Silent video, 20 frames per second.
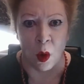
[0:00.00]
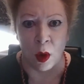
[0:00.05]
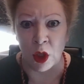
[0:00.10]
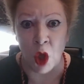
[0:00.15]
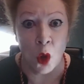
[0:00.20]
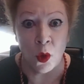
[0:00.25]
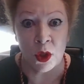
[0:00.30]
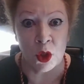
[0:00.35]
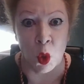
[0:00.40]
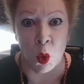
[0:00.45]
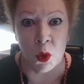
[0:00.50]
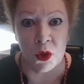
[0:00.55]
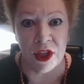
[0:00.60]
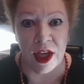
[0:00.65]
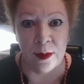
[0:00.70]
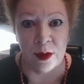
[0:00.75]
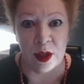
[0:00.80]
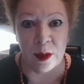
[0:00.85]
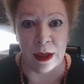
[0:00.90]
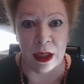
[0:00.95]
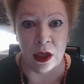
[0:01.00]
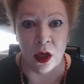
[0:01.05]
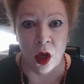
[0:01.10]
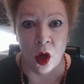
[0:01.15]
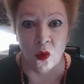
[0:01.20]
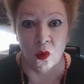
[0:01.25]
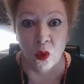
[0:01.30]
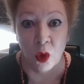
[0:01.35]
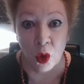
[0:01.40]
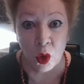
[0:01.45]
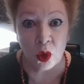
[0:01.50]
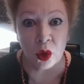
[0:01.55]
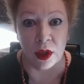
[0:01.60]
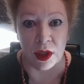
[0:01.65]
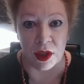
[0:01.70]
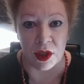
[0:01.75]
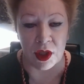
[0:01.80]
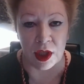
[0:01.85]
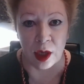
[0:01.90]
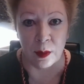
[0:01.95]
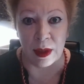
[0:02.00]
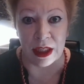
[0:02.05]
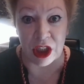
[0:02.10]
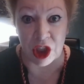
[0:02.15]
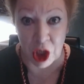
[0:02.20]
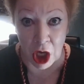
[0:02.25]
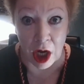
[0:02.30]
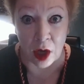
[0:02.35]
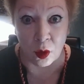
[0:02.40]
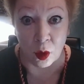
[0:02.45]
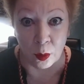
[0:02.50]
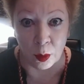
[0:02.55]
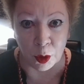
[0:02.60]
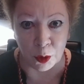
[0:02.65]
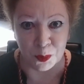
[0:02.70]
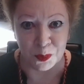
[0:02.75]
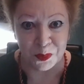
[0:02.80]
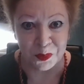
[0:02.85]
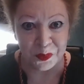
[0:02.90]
I know this all seems a bit ruthless and a bit terrible.